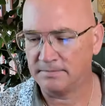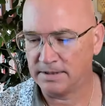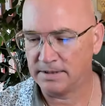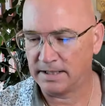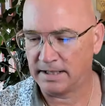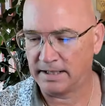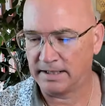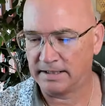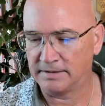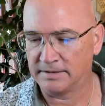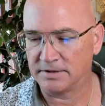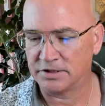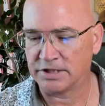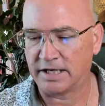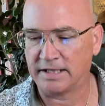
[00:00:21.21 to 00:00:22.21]
and the
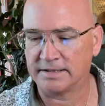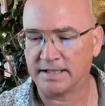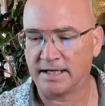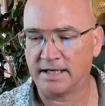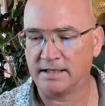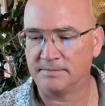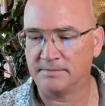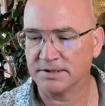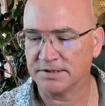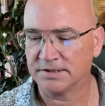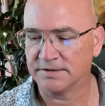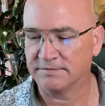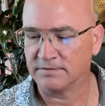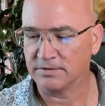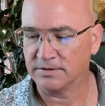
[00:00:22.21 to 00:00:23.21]
chat tab is
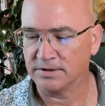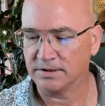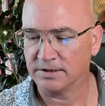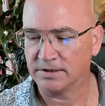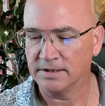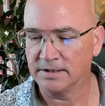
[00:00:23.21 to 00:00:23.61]
for